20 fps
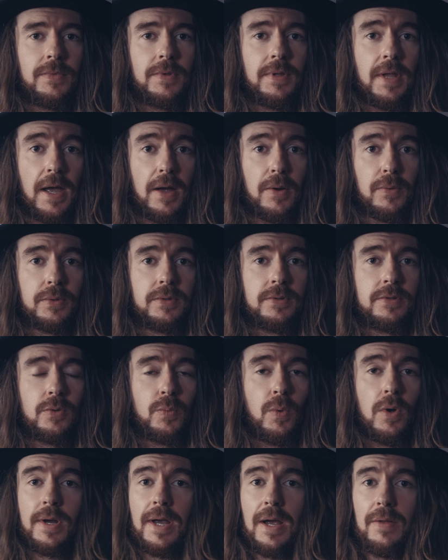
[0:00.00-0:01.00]
Now, to
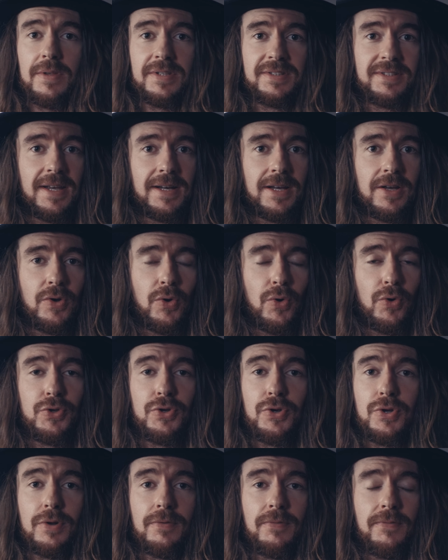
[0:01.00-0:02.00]
work out the second chord,
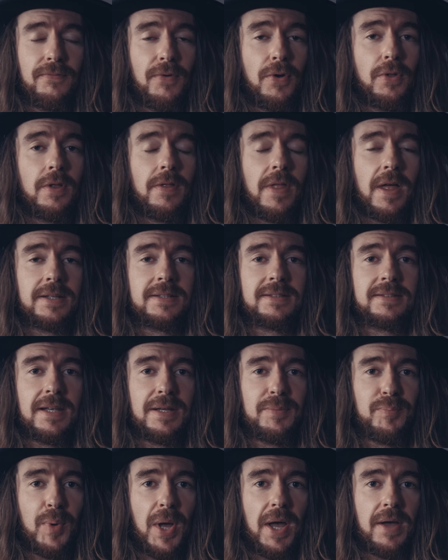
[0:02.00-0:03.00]
you're going to follow that
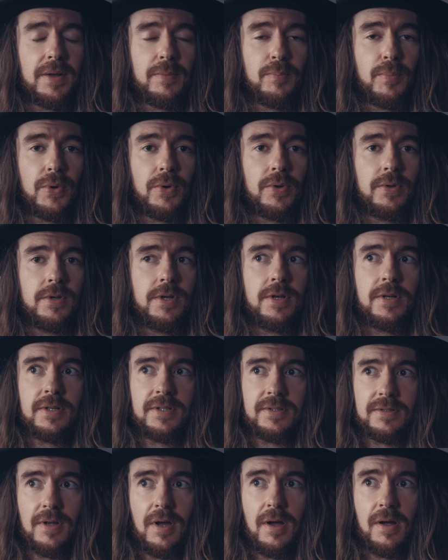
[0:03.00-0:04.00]
same pattern, but you're going
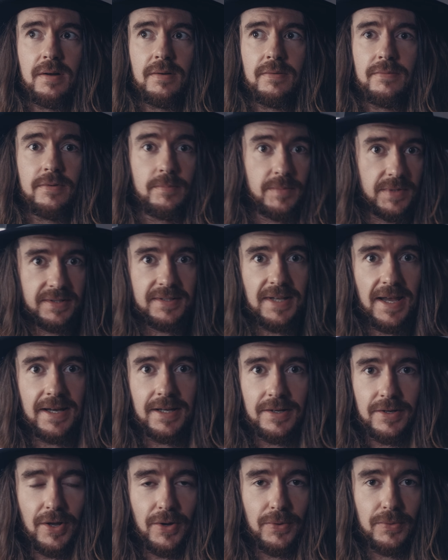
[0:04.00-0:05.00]
to start from the
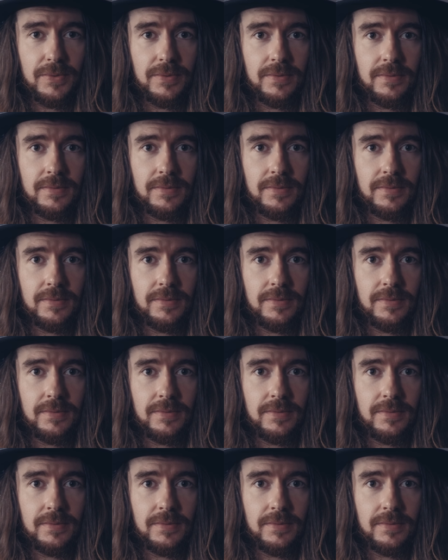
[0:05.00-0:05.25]
second note.